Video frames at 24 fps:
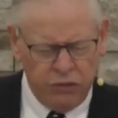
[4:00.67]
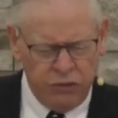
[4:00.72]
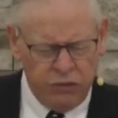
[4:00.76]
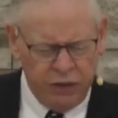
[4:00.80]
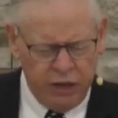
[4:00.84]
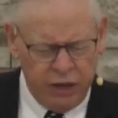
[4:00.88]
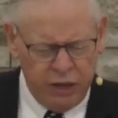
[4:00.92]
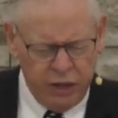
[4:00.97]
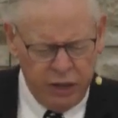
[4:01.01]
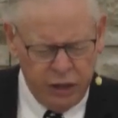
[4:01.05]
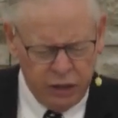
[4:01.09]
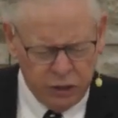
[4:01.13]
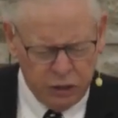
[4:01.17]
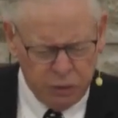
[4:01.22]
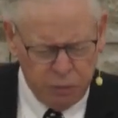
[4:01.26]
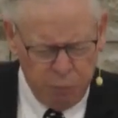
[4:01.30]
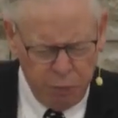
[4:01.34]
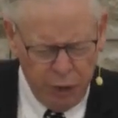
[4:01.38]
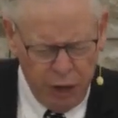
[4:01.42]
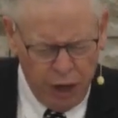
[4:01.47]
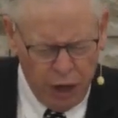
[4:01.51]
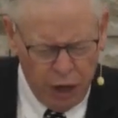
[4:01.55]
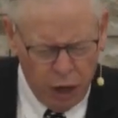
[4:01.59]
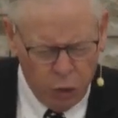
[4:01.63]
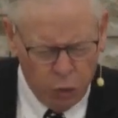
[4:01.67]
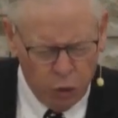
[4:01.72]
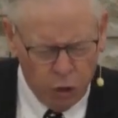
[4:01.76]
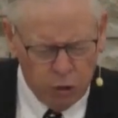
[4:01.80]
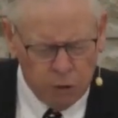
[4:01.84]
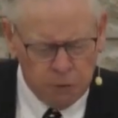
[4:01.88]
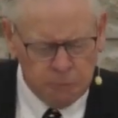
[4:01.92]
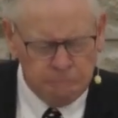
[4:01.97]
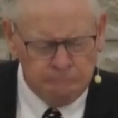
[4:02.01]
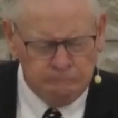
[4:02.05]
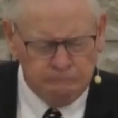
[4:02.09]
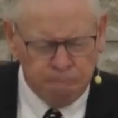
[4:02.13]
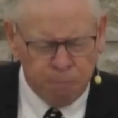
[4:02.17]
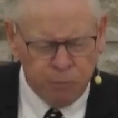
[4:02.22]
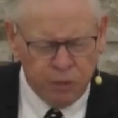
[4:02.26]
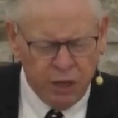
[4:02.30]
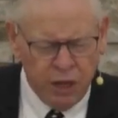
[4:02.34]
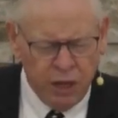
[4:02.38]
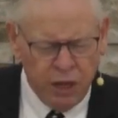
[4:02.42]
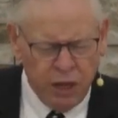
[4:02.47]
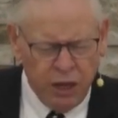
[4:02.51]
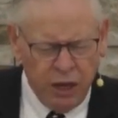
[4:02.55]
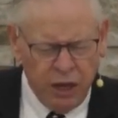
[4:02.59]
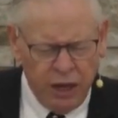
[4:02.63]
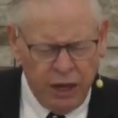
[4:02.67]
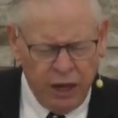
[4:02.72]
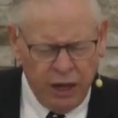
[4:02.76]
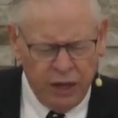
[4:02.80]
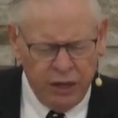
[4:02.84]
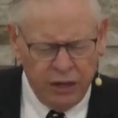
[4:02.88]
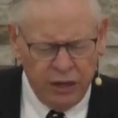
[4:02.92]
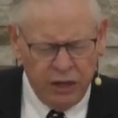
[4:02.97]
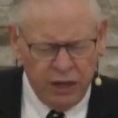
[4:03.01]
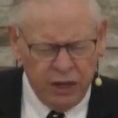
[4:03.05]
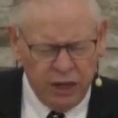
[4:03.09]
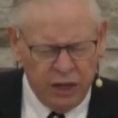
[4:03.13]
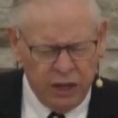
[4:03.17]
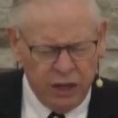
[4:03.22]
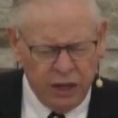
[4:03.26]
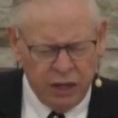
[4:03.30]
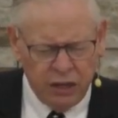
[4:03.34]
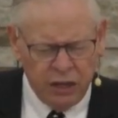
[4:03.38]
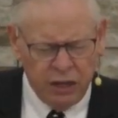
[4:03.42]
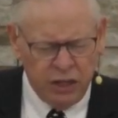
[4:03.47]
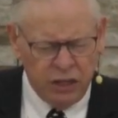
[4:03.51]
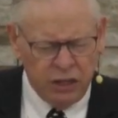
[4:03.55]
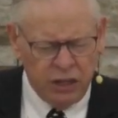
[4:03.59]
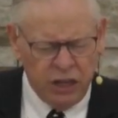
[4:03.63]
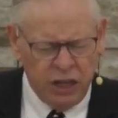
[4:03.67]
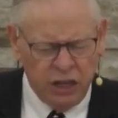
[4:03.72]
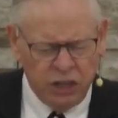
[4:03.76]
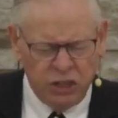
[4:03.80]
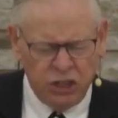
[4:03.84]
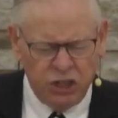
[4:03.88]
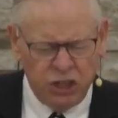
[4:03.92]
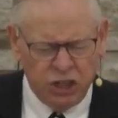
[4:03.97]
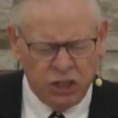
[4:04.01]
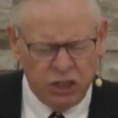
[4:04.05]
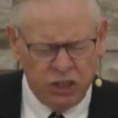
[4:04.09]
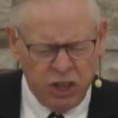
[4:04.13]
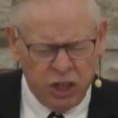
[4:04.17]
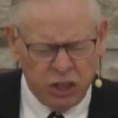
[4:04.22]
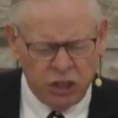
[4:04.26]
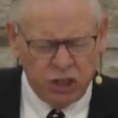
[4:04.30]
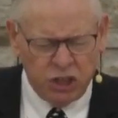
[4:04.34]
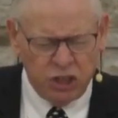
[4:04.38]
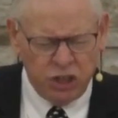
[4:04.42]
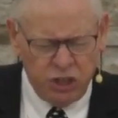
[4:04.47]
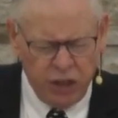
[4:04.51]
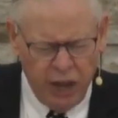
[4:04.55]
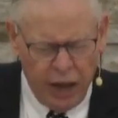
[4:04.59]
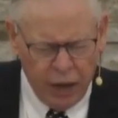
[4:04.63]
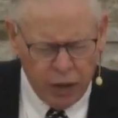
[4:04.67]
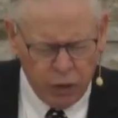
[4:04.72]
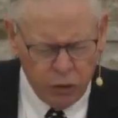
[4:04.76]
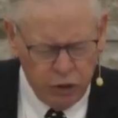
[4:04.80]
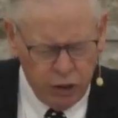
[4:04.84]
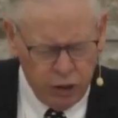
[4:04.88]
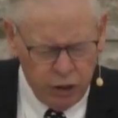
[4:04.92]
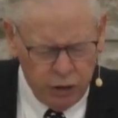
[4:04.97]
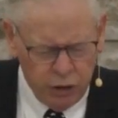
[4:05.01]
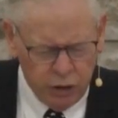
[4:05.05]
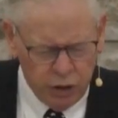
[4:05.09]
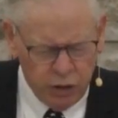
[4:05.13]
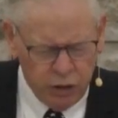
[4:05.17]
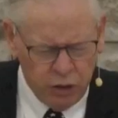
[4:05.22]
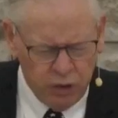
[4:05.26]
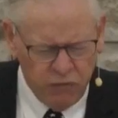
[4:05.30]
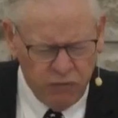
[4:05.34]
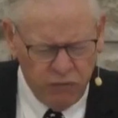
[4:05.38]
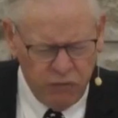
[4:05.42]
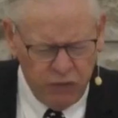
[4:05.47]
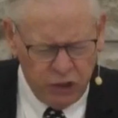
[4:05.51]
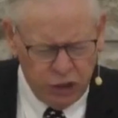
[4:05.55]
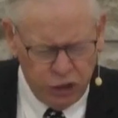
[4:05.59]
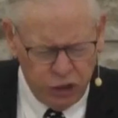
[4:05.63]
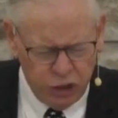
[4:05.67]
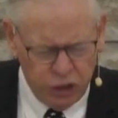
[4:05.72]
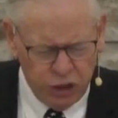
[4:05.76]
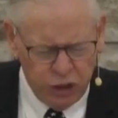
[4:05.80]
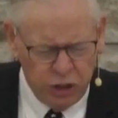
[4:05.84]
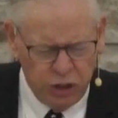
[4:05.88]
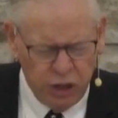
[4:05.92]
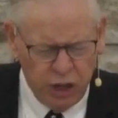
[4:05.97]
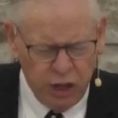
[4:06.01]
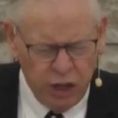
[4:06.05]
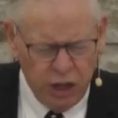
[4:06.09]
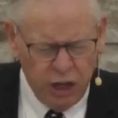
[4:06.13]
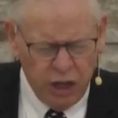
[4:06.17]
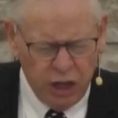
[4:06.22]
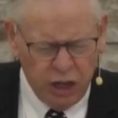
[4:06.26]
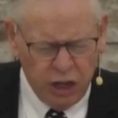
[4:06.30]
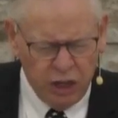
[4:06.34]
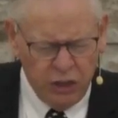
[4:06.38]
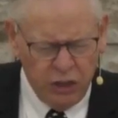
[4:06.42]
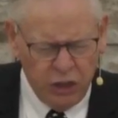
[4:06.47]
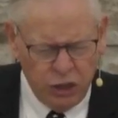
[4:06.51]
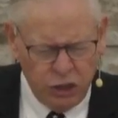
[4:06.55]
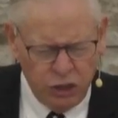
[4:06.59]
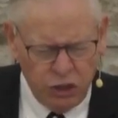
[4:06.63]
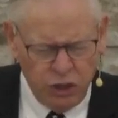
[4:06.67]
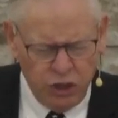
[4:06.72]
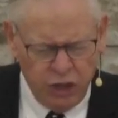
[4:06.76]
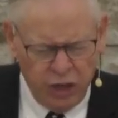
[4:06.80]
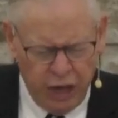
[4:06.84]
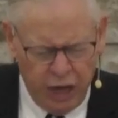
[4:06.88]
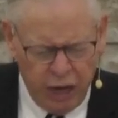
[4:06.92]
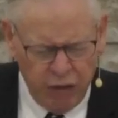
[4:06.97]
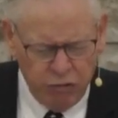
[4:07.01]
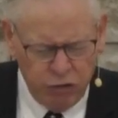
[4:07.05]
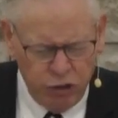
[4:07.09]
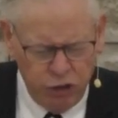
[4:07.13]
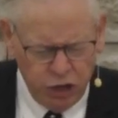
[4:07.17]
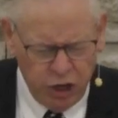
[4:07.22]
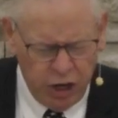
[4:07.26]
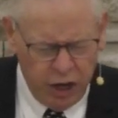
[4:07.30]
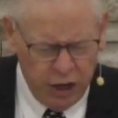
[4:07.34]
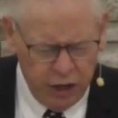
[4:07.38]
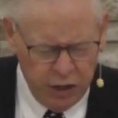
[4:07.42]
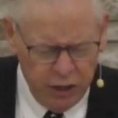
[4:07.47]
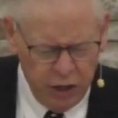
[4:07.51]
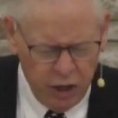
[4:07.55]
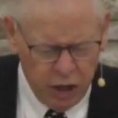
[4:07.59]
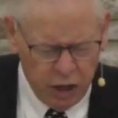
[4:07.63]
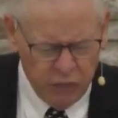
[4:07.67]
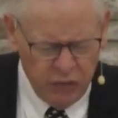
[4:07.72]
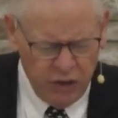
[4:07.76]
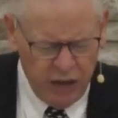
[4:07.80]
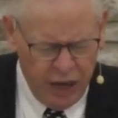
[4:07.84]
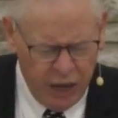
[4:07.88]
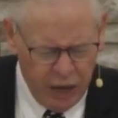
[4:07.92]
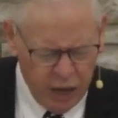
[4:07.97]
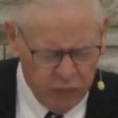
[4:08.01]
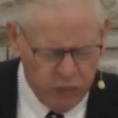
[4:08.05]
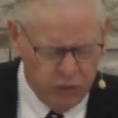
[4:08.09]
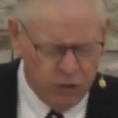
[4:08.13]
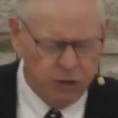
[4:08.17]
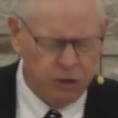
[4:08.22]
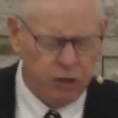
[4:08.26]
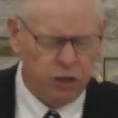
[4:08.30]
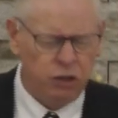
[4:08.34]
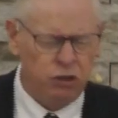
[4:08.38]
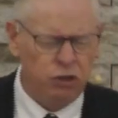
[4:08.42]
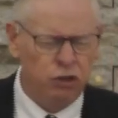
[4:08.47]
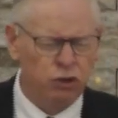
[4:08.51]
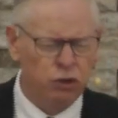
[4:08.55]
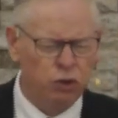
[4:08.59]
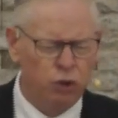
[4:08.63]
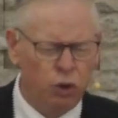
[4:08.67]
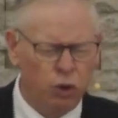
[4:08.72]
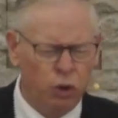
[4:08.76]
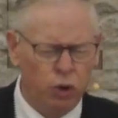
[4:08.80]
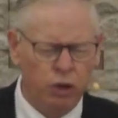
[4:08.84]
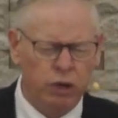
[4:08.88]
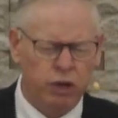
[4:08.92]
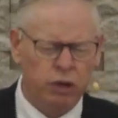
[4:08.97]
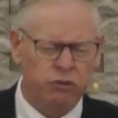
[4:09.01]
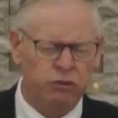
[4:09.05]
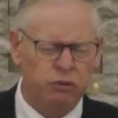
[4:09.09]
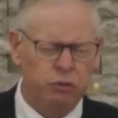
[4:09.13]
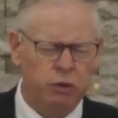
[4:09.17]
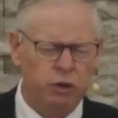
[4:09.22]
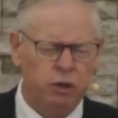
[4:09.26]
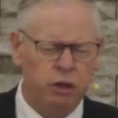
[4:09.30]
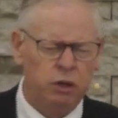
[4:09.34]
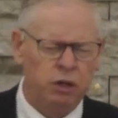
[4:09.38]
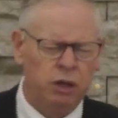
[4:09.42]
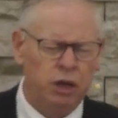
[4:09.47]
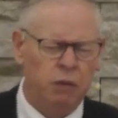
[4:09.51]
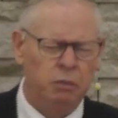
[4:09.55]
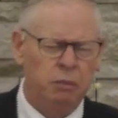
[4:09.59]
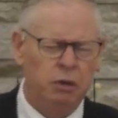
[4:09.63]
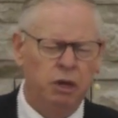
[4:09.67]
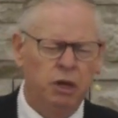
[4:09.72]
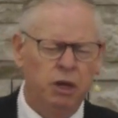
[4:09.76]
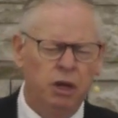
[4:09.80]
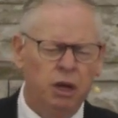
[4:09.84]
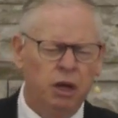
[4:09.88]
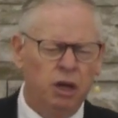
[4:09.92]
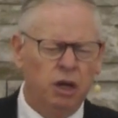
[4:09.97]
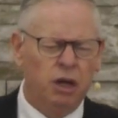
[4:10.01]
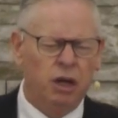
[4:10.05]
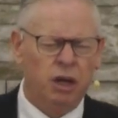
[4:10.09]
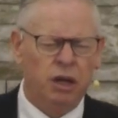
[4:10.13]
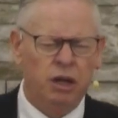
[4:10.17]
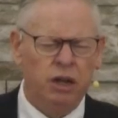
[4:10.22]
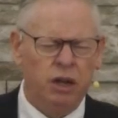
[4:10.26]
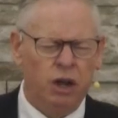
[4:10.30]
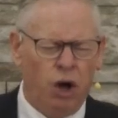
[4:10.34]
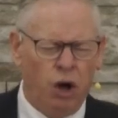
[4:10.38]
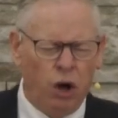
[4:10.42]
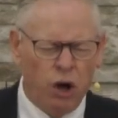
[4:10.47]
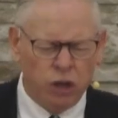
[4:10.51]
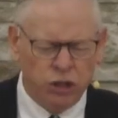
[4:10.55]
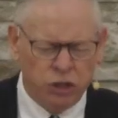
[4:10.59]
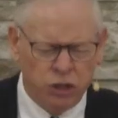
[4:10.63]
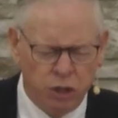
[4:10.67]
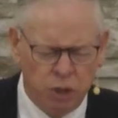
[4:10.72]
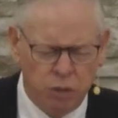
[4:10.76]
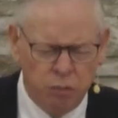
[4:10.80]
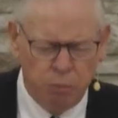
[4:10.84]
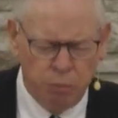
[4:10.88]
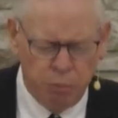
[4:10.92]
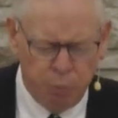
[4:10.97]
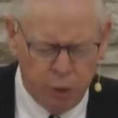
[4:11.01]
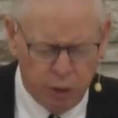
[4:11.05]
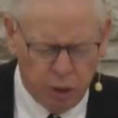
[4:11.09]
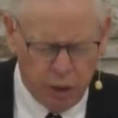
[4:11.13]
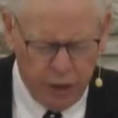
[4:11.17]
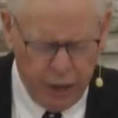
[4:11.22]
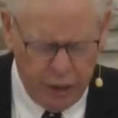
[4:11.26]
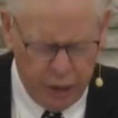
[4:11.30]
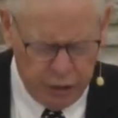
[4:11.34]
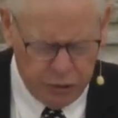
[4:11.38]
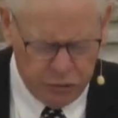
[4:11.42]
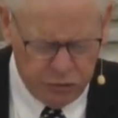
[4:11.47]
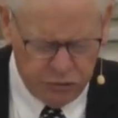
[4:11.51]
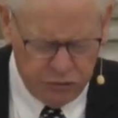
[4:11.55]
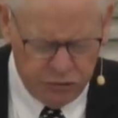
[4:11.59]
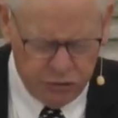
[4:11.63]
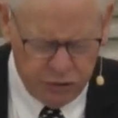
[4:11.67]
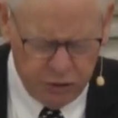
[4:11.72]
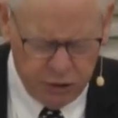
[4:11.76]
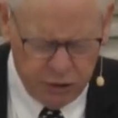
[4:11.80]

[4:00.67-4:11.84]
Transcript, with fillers: and his power. And uh, uh, it's just astounding the, the vision uh, that you gave John of heaven. Glorious. What a, a an awesome place.